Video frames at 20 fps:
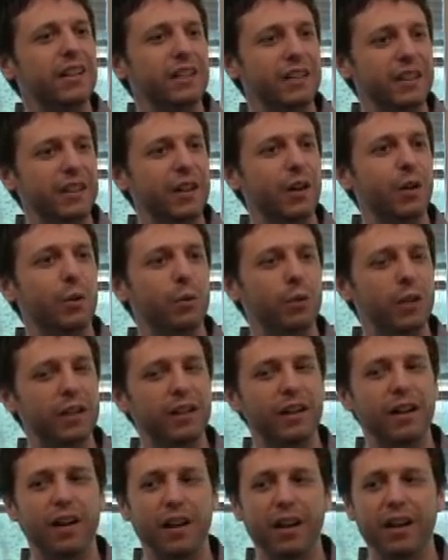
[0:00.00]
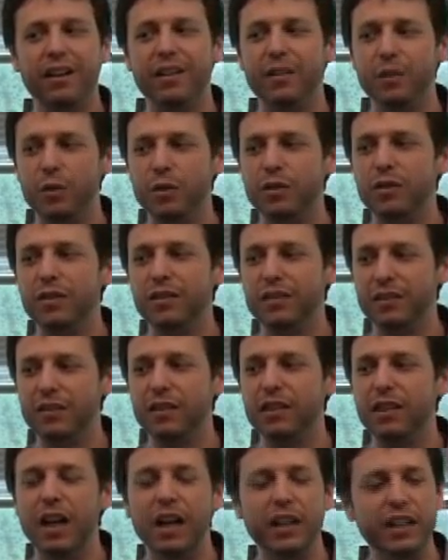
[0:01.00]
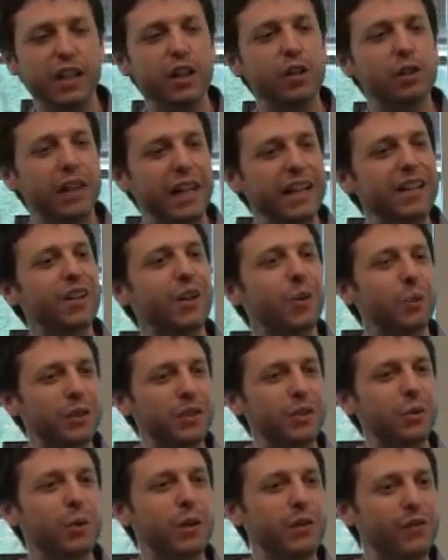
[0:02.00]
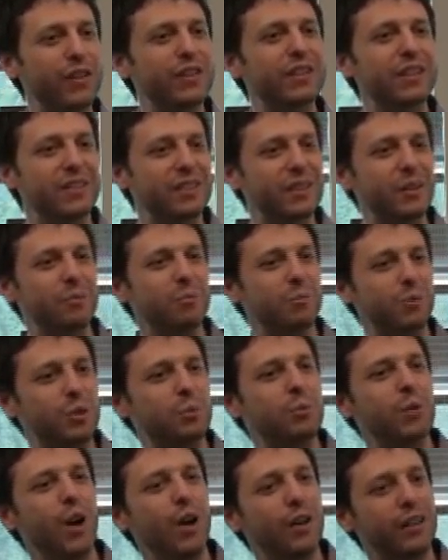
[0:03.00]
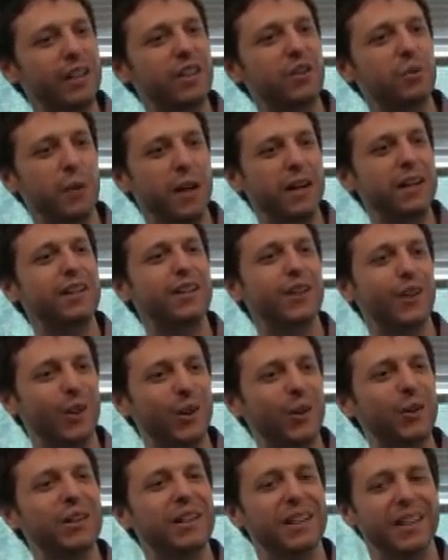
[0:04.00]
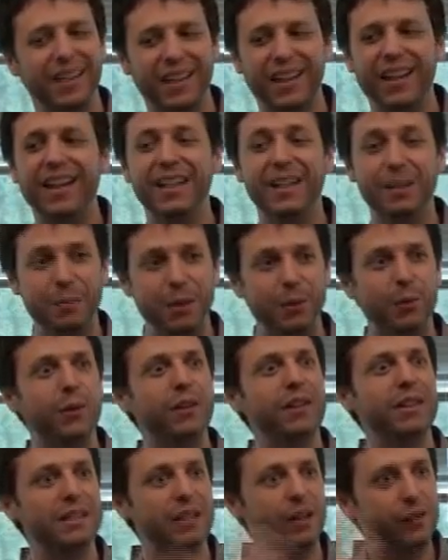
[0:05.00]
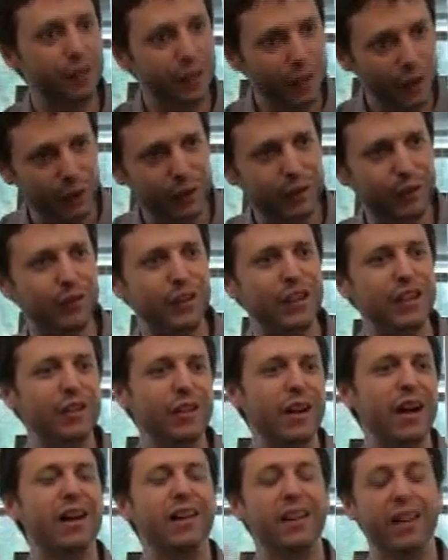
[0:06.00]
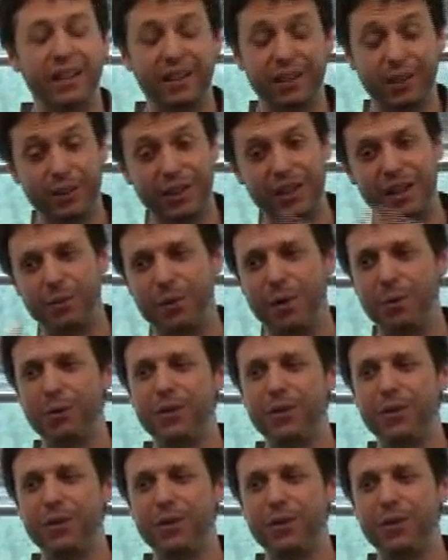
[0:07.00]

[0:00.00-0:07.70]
a year later when you revisit some gnarly threaded code, it can be really difficult to figure out, like, okay, what